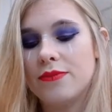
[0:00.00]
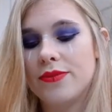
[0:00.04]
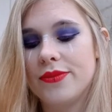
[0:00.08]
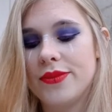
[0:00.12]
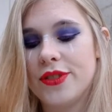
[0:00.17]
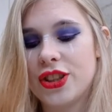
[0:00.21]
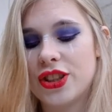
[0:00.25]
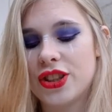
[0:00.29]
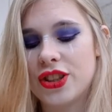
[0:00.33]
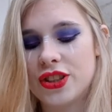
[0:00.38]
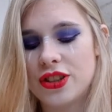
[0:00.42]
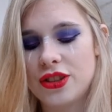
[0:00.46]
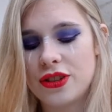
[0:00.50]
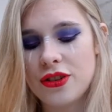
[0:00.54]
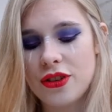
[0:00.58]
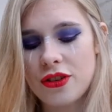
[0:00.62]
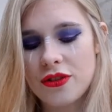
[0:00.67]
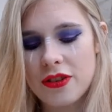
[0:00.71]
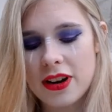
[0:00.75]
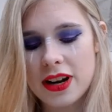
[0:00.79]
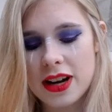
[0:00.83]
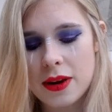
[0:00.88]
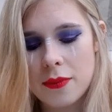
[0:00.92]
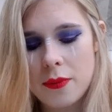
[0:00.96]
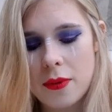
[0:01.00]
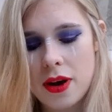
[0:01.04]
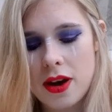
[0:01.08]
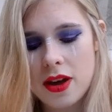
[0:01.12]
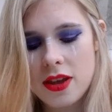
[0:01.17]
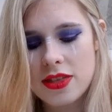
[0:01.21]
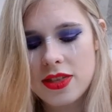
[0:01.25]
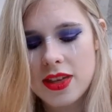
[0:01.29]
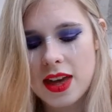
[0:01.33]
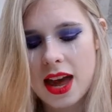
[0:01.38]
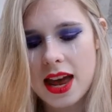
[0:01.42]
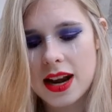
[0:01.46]
just not really
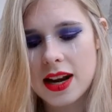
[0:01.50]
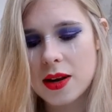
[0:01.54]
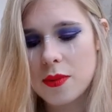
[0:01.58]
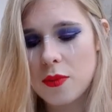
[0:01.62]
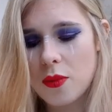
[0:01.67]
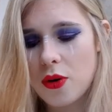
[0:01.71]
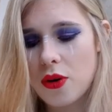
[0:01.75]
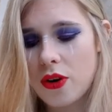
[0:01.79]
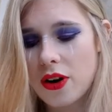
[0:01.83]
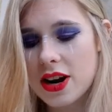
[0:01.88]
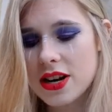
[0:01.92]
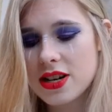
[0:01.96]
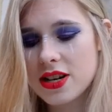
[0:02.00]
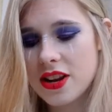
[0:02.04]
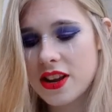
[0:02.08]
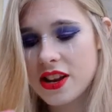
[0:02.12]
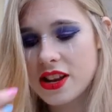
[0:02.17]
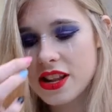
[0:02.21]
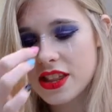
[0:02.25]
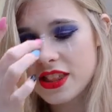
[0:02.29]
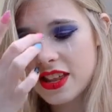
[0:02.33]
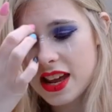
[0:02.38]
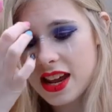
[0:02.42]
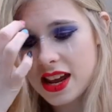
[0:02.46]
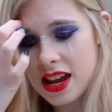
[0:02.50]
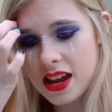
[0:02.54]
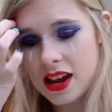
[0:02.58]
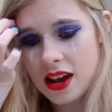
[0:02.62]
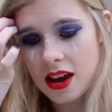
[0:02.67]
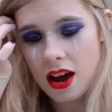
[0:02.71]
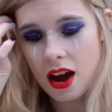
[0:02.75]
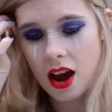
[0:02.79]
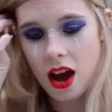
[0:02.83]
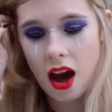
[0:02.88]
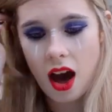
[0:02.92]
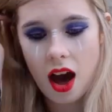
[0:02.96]
worth it anymore, I don't think.
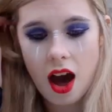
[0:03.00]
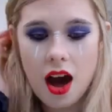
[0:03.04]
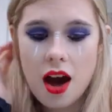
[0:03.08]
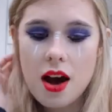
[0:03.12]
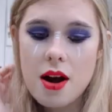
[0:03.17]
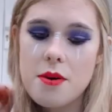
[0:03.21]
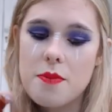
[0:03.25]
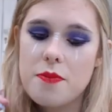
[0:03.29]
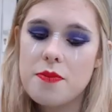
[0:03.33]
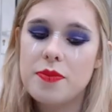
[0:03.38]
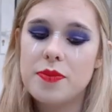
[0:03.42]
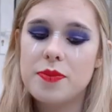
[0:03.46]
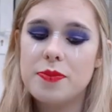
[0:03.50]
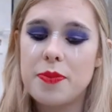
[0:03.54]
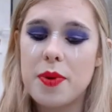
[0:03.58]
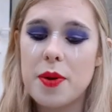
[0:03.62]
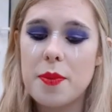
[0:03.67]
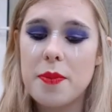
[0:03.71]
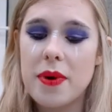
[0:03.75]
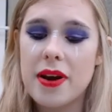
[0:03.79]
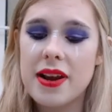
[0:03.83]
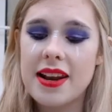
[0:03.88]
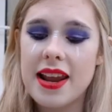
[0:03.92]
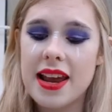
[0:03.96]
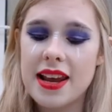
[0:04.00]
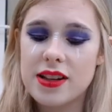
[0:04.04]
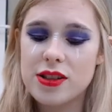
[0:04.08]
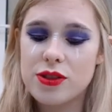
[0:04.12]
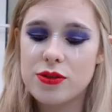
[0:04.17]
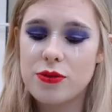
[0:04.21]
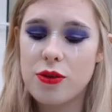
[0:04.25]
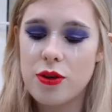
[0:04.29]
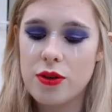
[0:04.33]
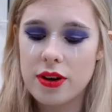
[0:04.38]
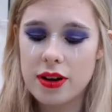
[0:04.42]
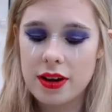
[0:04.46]
But my next
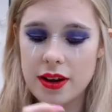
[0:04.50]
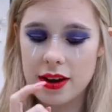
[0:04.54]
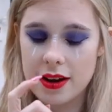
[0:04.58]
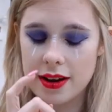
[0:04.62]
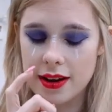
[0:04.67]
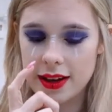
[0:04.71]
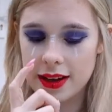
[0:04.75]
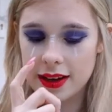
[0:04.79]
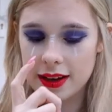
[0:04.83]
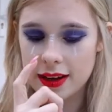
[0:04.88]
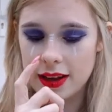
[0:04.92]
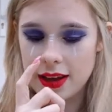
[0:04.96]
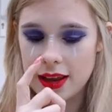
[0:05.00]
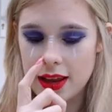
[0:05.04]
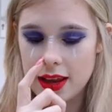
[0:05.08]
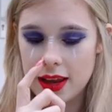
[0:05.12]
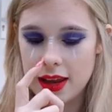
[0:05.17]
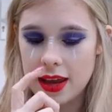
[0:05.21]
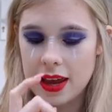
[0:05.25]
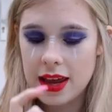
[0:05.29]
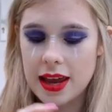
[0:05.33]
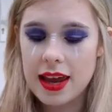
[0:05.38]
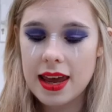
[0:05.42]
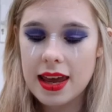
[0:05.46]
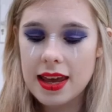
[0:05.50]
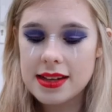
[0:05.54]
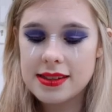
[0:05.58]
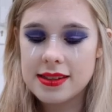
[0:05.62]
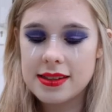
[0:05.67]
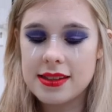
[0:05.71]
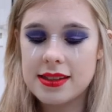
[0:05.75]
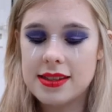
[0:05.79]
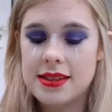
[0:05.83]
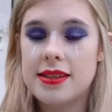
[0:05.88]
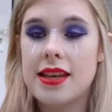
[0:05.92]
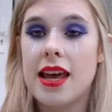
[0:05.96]
rock night is
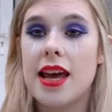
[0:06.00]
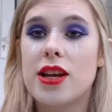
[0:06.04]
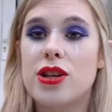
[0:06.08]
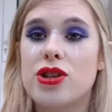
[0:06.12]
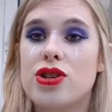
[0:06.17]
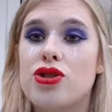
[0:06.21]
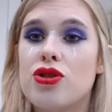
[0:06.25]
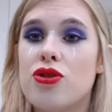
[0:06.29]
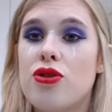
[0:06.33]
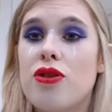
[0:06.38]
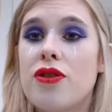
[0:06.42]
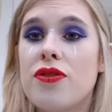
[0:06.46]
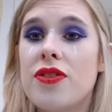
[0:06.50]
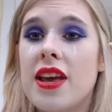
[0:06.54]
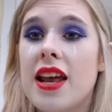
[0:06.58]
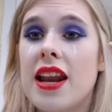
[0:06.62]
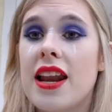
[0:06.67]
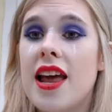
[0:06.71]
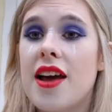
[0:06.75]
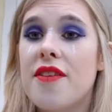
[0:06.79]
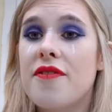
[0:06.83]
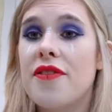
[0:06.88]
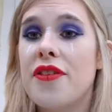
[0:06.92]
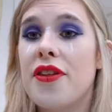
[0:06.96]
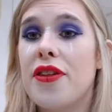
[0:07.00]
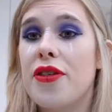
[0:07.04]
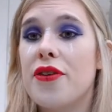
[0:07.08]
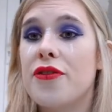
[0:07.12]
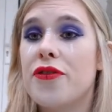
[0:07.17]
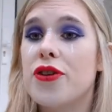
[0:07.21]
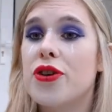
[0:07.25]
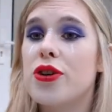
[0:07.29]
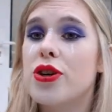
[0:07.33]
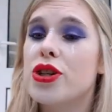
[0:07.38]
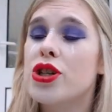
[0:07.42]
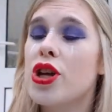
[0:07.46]
at the Stage Door on the 11th
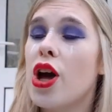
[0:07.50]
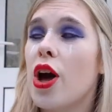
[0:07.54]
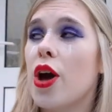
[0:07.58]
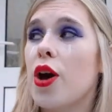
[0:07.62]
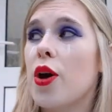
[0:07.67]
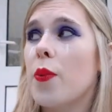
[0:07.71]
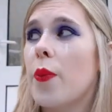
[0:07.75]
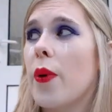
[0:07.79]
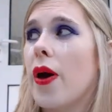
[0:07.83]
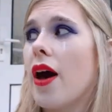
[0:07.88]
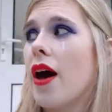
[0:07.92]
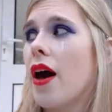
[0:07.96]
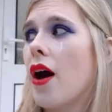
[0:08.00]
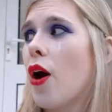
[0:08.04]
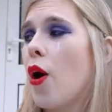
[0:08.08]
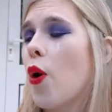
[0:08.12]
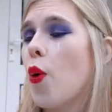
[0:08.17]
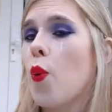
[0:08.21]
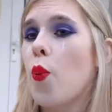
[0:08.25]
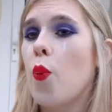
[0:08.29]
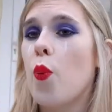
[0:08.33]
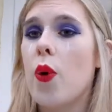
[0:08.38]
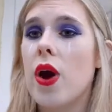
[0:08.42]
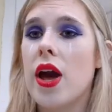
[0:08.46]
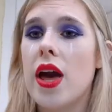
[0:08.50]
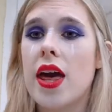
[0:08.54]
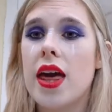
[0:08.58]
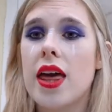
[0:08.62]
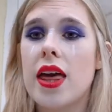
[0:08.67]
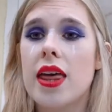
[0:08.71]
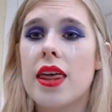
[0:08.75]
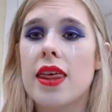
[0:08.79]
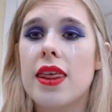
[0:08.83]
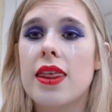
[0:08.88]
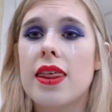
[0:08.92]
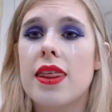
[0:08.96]
of October
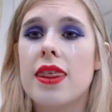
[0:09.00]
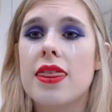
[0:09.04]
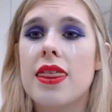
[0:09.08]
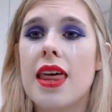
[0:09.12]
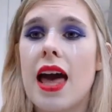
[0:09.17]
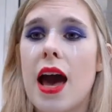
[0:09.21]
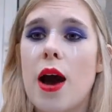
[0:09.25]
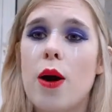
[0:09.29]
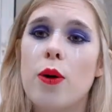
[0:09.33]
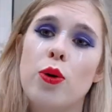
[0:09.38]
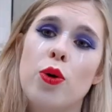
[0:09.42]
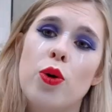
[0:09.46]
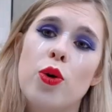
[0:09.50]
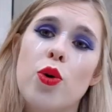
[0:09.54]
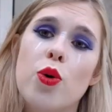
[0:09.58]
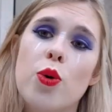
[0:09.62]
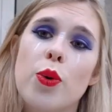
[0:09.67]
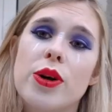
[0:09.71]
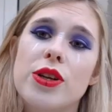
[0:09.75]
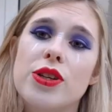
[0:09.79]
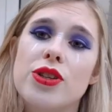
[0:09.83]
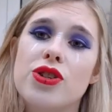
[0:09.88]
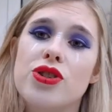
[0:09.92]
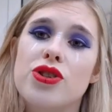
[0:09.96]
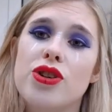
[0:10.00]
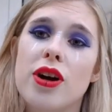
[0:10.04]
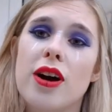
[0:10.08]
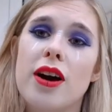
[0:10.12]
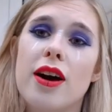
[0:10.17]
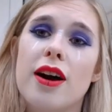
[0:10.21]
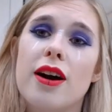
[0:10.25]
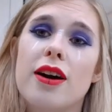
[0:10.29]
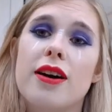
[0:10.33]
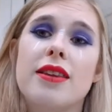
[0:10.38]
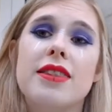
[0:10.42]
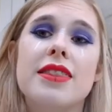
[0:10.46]
with the Outlaw
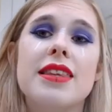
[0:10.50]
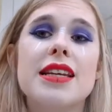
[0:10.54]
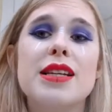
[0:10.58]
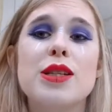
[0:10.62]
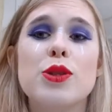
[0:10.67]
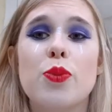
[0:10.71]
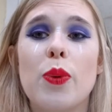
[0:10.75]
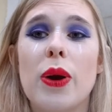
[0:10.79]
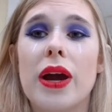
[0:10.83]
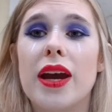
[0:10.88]
Orchestra, These